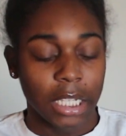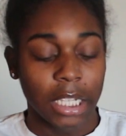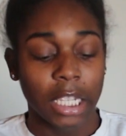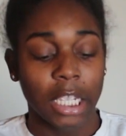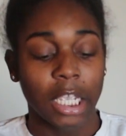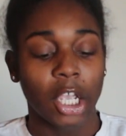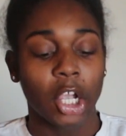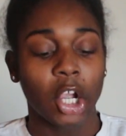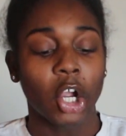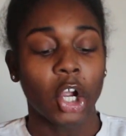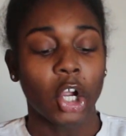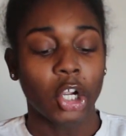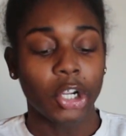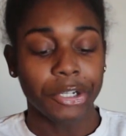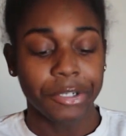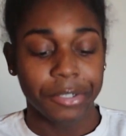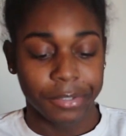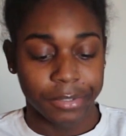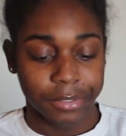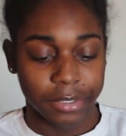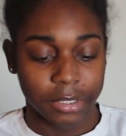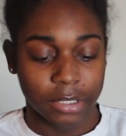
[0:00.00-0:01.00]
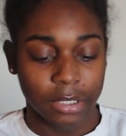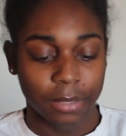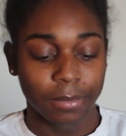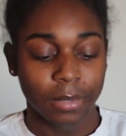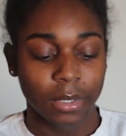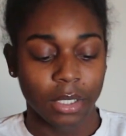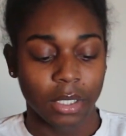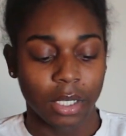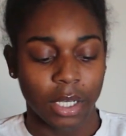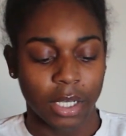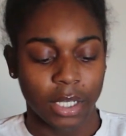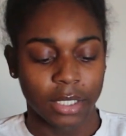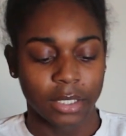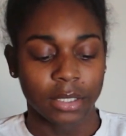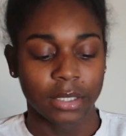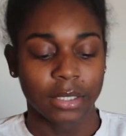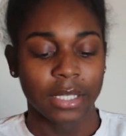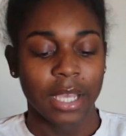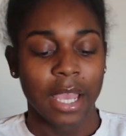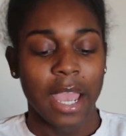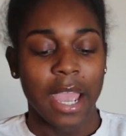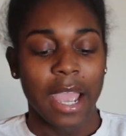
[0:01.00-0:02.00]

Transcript: it hurts because